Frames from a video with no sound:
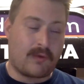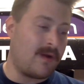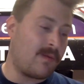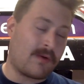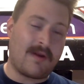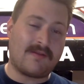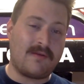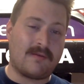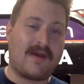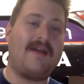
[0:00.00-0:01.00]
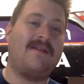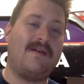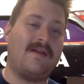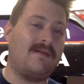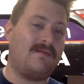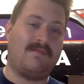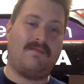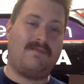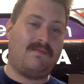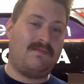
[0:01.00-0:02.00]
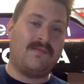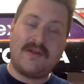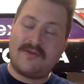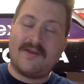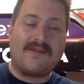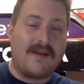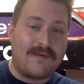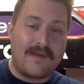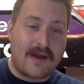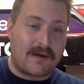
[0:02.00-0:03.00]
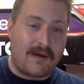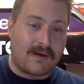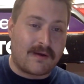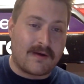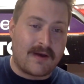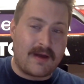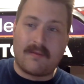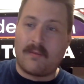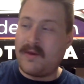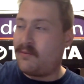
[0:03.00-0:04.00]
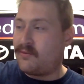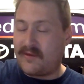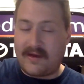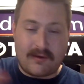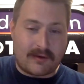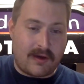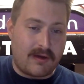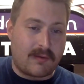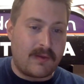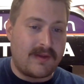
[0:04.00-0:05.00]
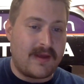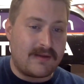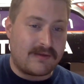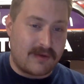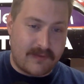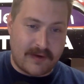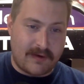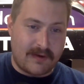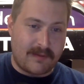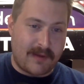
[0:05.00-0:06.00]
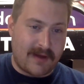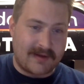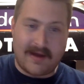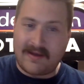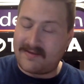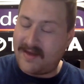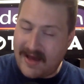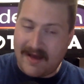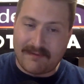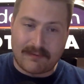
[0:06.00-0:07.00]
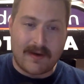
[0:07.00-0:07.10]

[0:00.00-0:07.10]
credit where credit's due. Ty Dillon did just enough in that Kaulig car today. We will slander Kaulig when they deserve it here on the podcast, and they have,